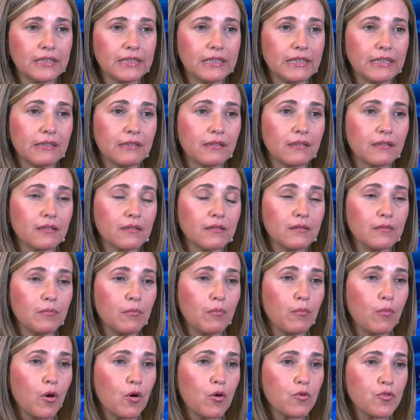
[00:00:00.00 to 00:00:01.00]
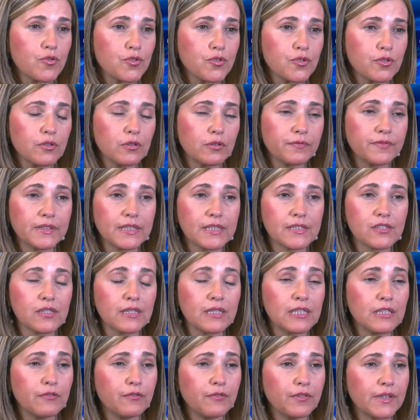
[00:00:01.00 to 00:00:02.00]
in most of the
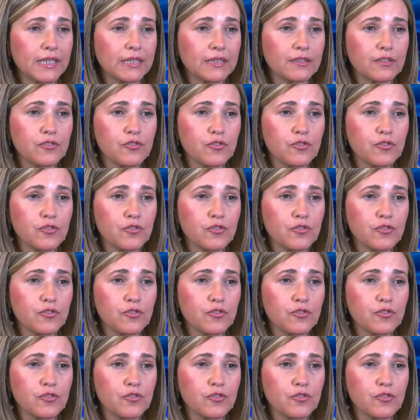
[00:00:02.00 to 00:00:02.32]
different